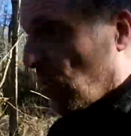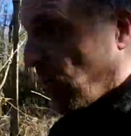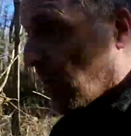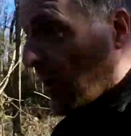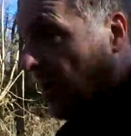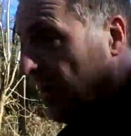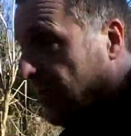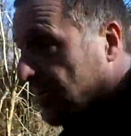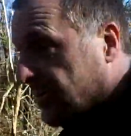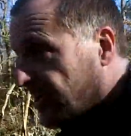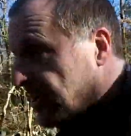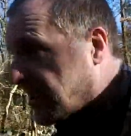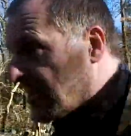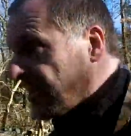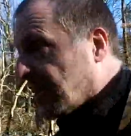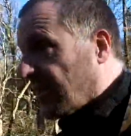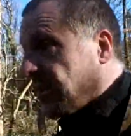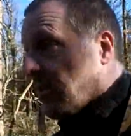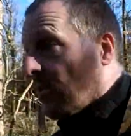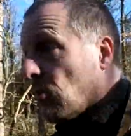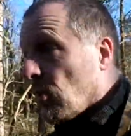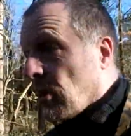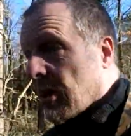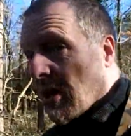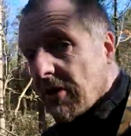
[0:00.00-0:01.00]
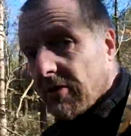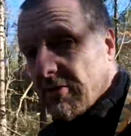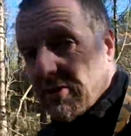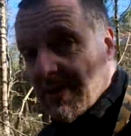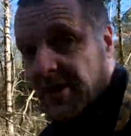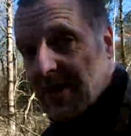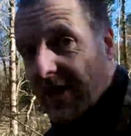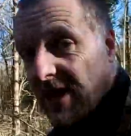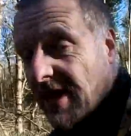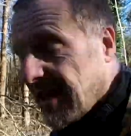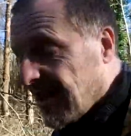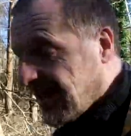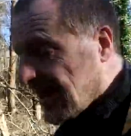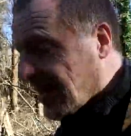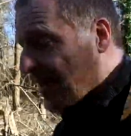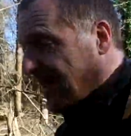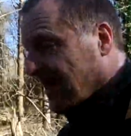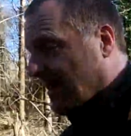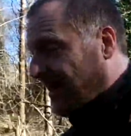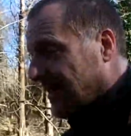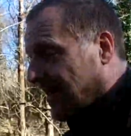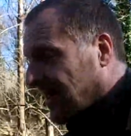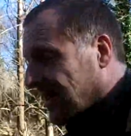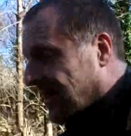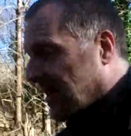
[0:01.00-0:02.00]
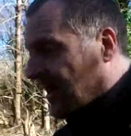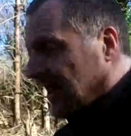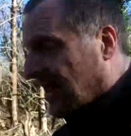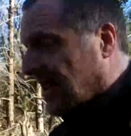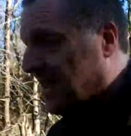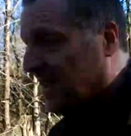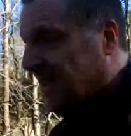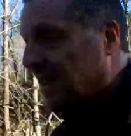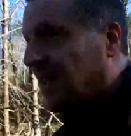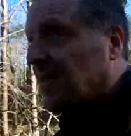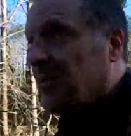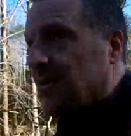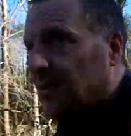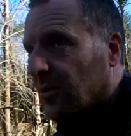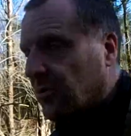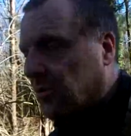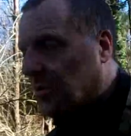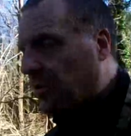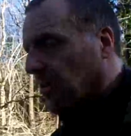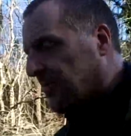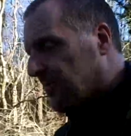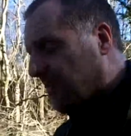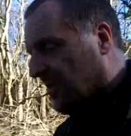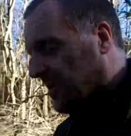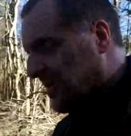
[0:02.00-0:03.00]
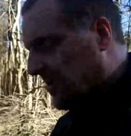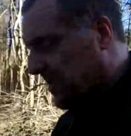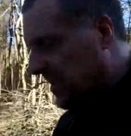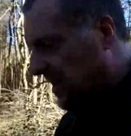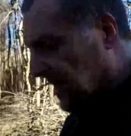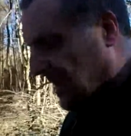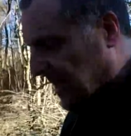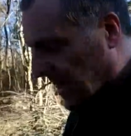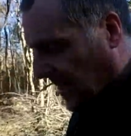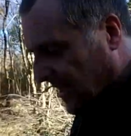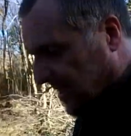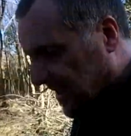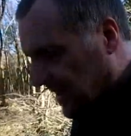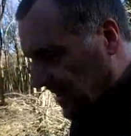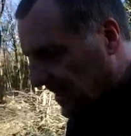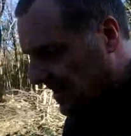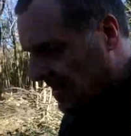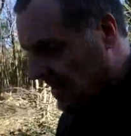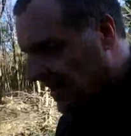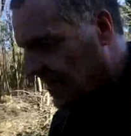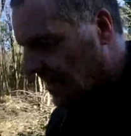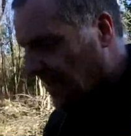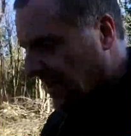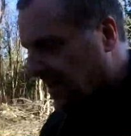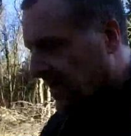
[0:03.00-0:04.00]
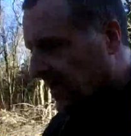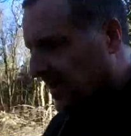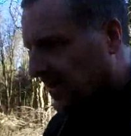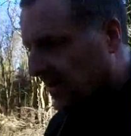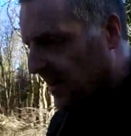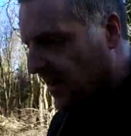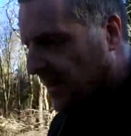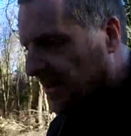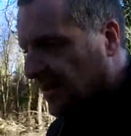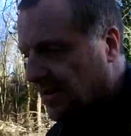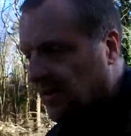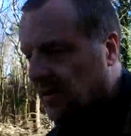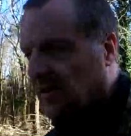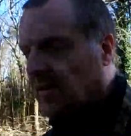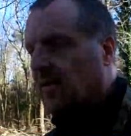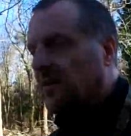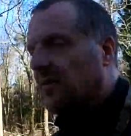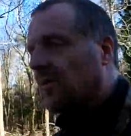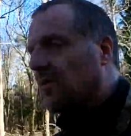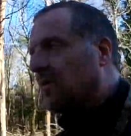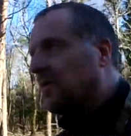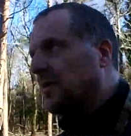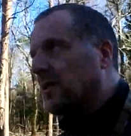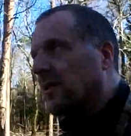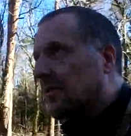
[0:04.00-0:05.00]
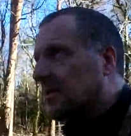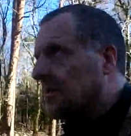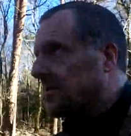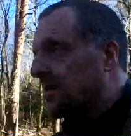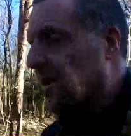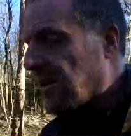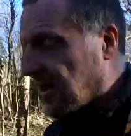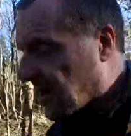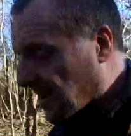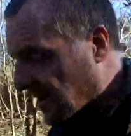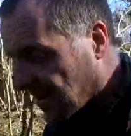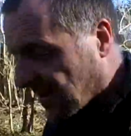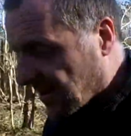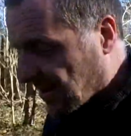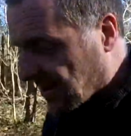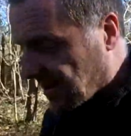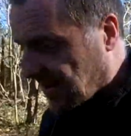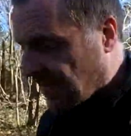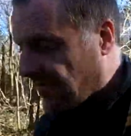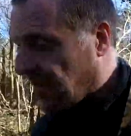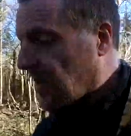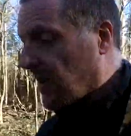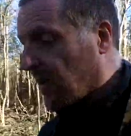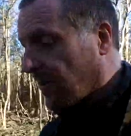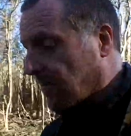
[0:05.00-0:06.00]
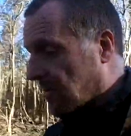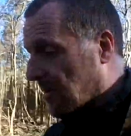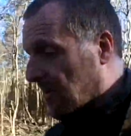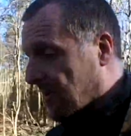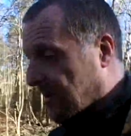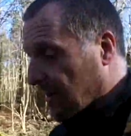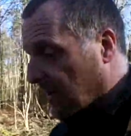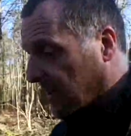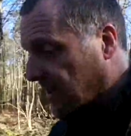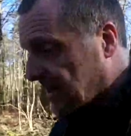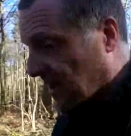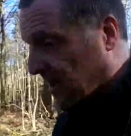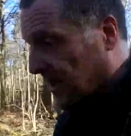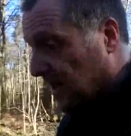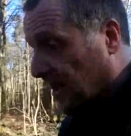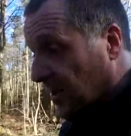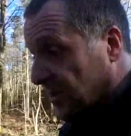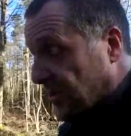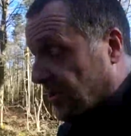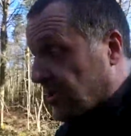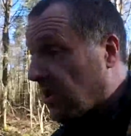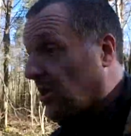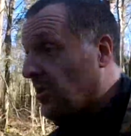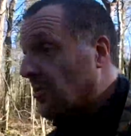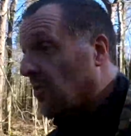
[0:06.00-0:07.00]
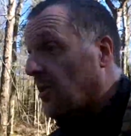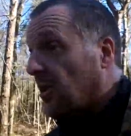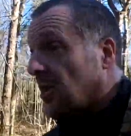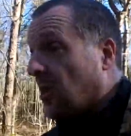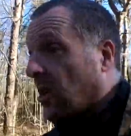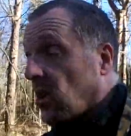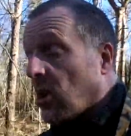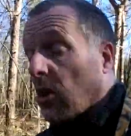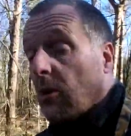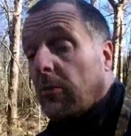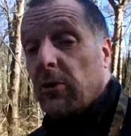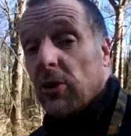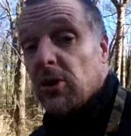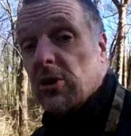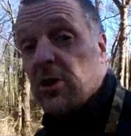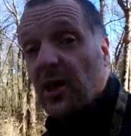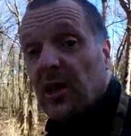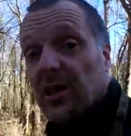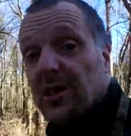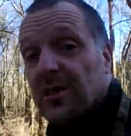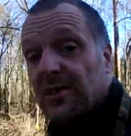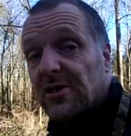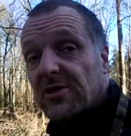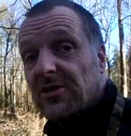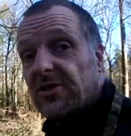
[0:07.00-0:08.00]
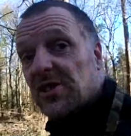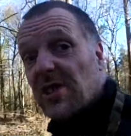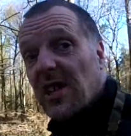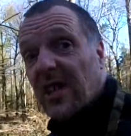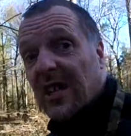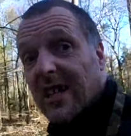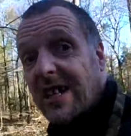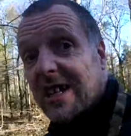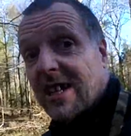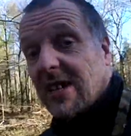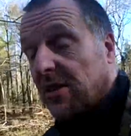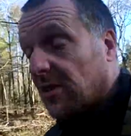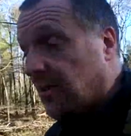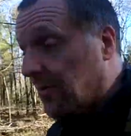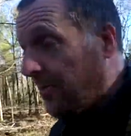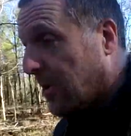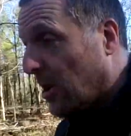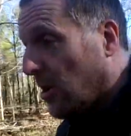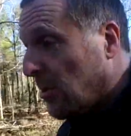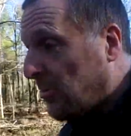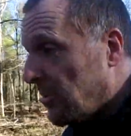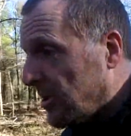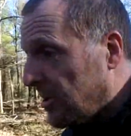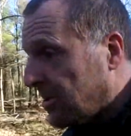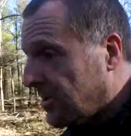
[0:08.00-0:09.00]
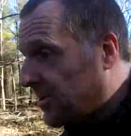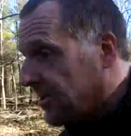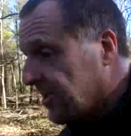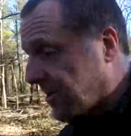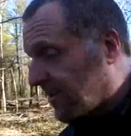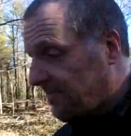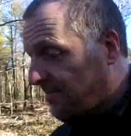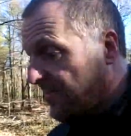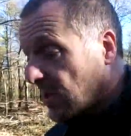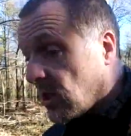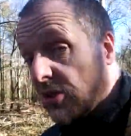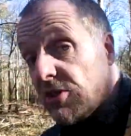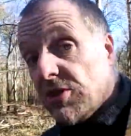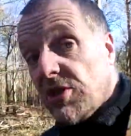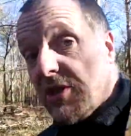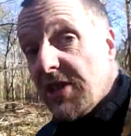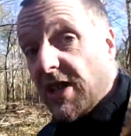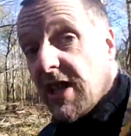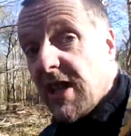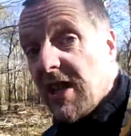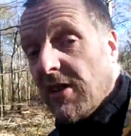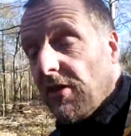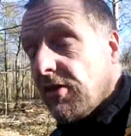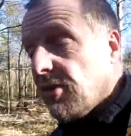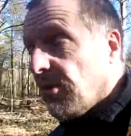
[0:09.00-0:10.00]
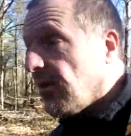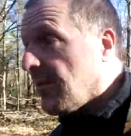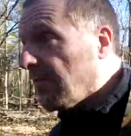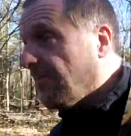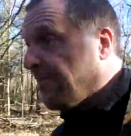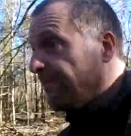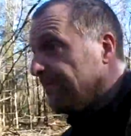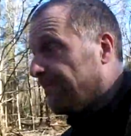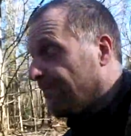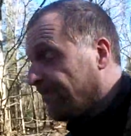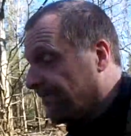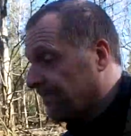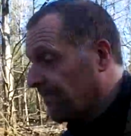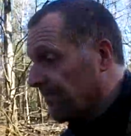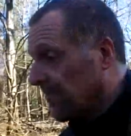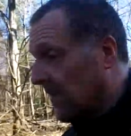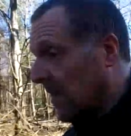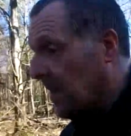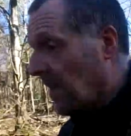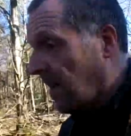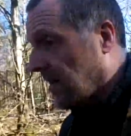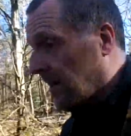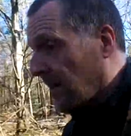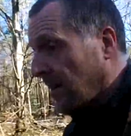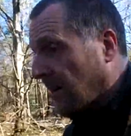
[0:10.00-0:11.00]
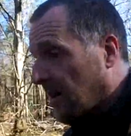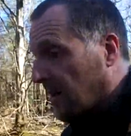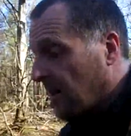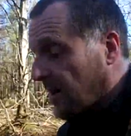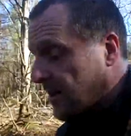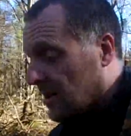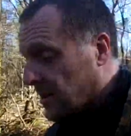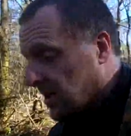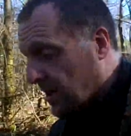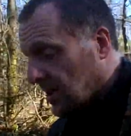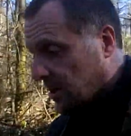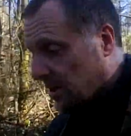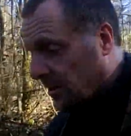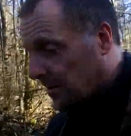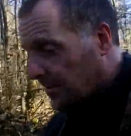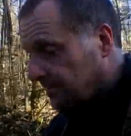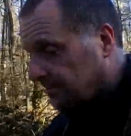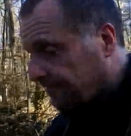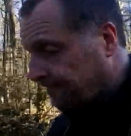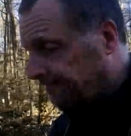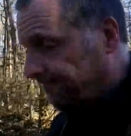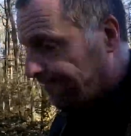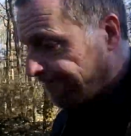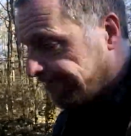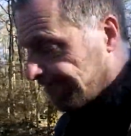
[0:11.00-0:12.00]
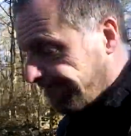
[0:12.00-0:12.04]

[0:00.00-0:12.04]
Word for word: welding then I welded it and now it's all going rusty again you know fuck's sake I give up so I'm on the undersealing at the moment underneath um,